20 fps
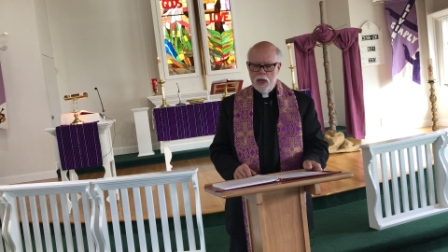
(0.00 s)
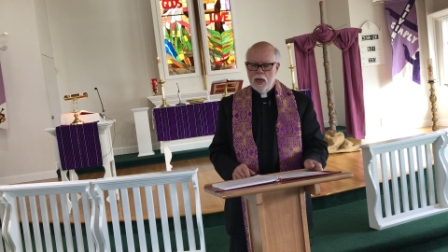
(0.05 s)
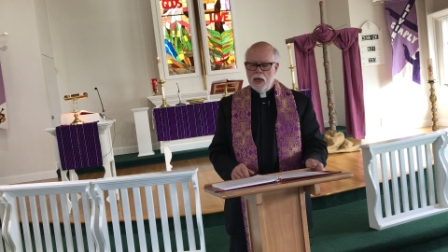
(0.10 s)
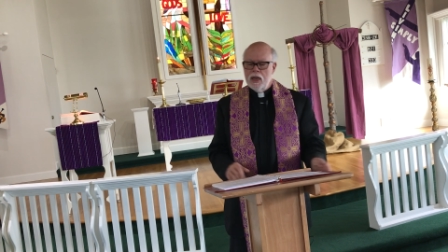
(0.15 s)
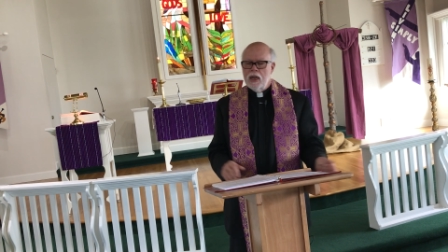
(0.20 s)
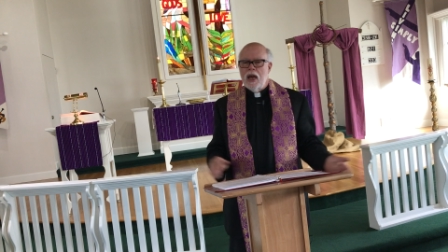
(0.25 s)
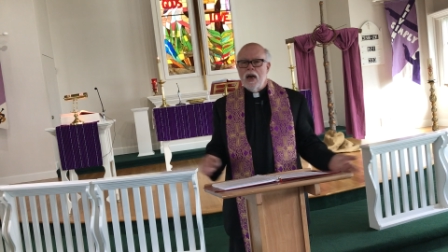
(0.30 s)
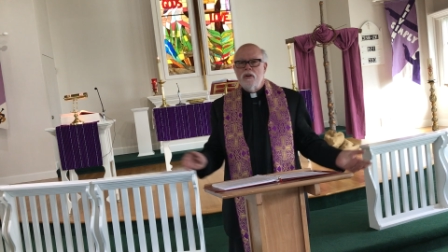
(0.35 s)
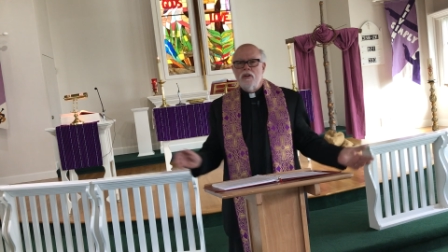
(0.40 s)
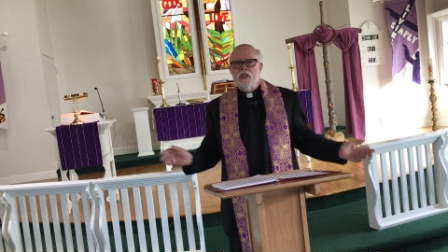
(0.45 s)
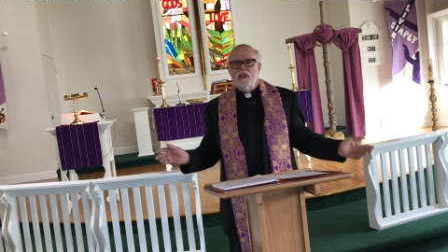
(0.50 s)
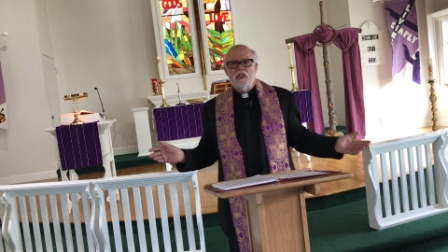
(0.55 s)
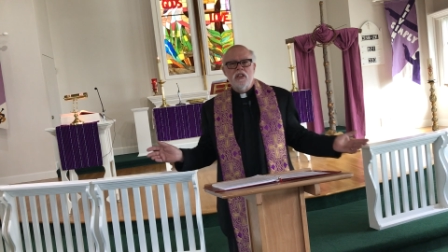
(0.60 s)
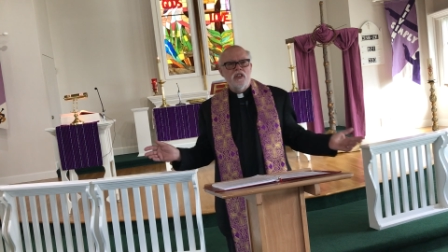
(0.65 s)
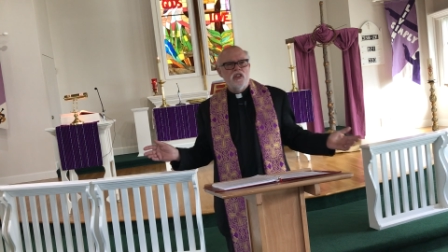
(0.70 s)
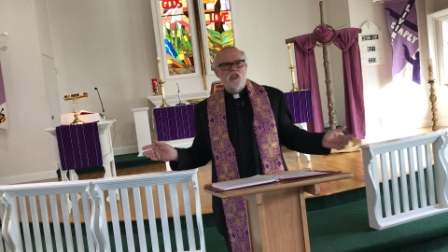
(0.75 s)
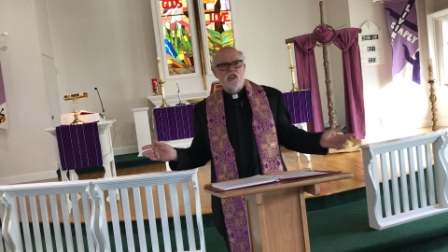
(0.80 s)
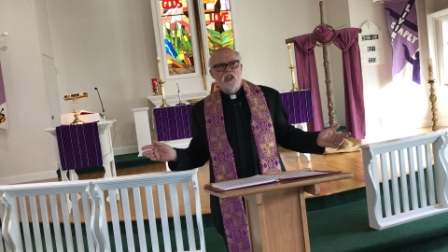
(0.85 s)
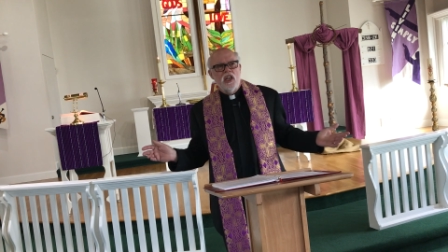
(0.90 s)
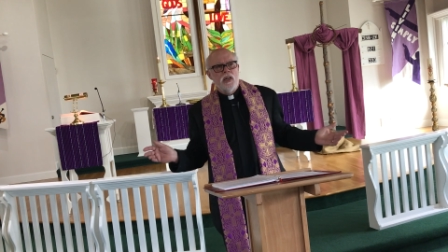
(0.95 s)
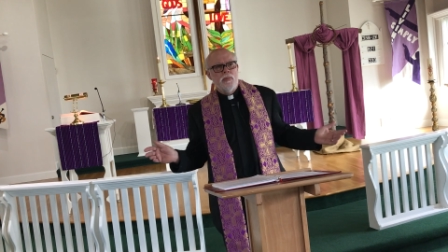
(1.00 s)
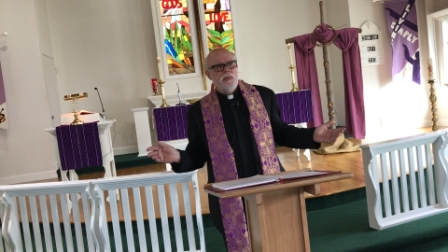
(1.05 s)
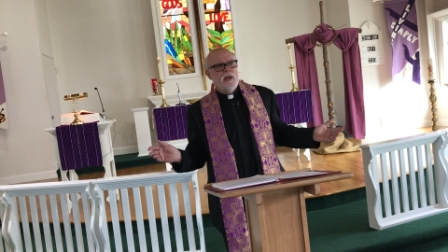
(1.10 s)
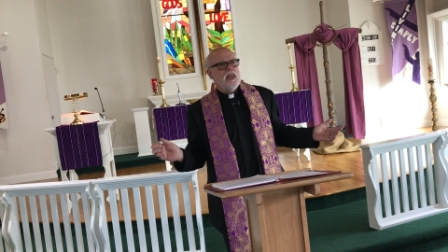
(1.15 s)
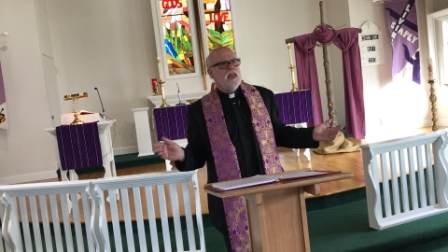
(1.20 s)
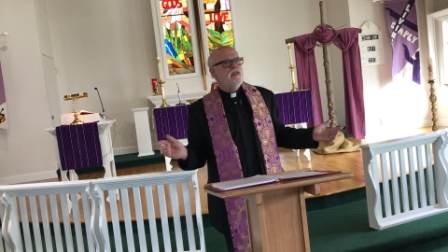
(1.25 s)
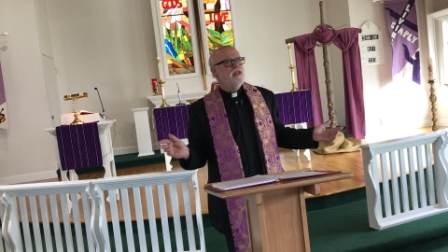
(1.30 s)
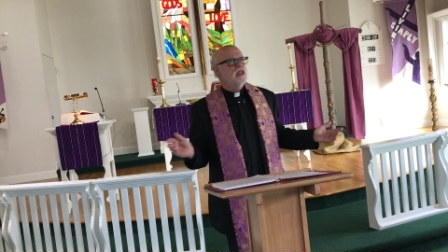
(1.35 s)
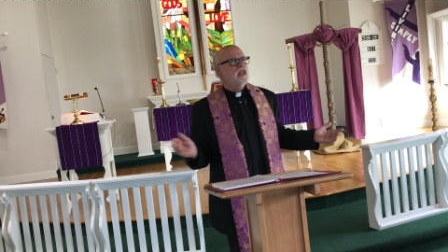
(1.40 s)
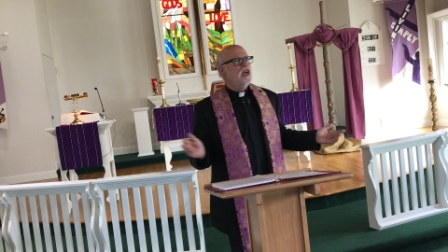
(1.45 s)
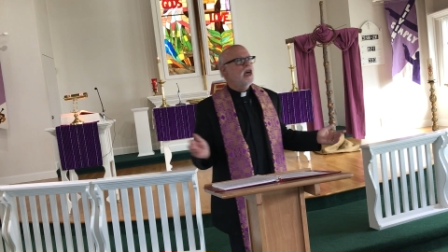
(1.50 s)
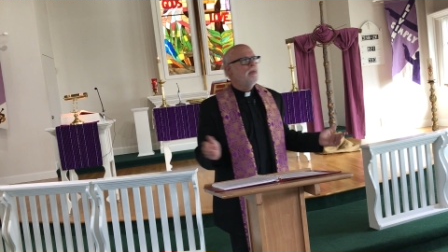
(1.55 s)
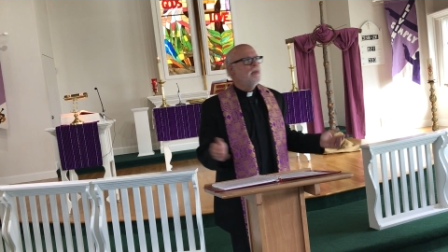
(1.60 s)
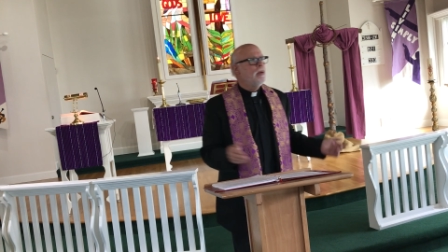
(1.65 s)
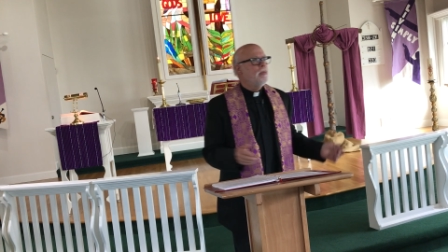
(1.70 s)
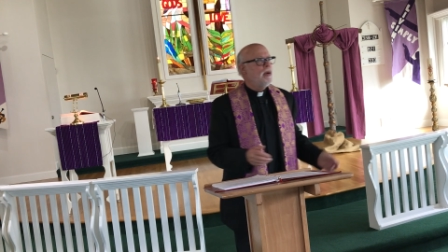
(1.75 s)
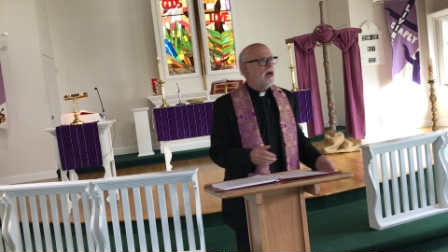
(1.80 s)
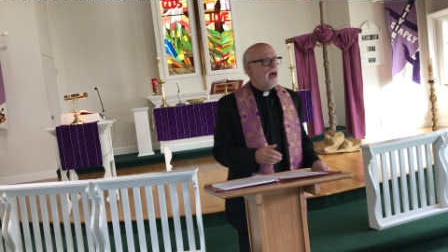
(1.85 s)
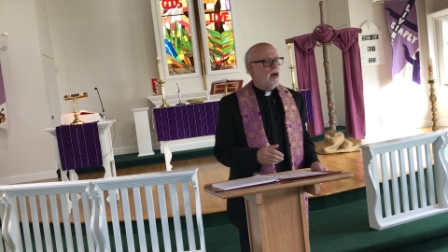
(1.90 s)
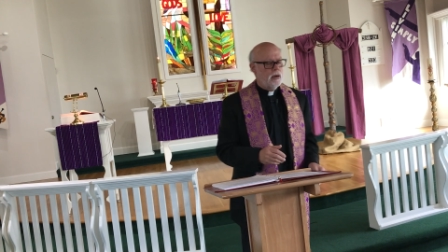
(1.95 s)
And how did this stigma even come
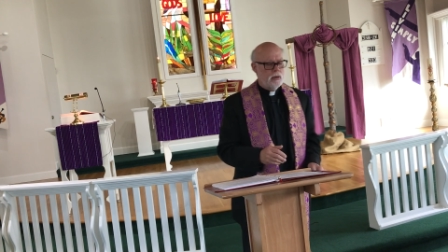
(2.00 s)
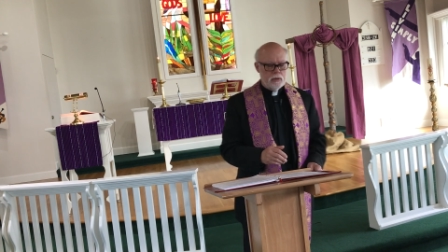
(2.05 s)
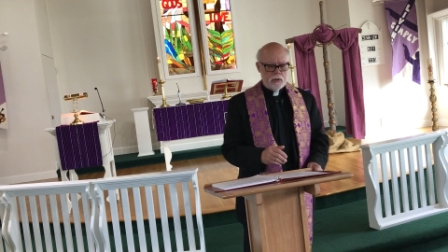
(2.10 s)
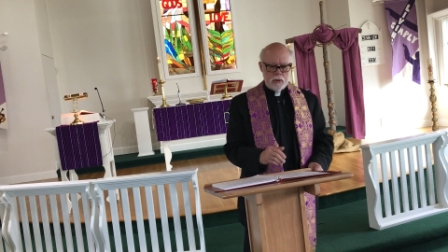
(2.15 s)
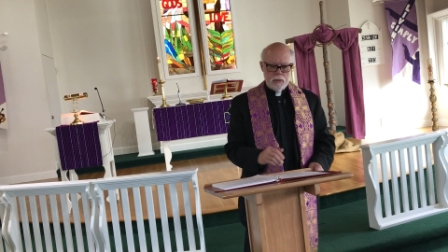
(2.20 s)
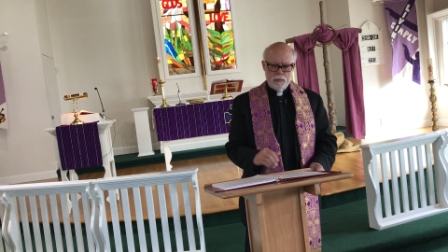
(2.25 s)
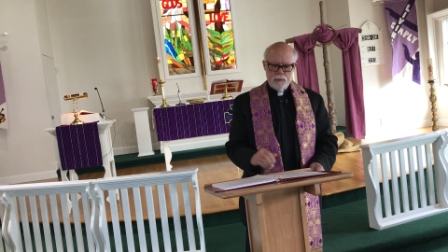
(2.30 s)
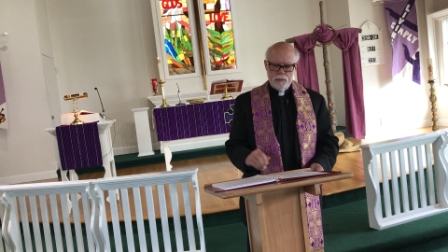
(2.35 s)
about?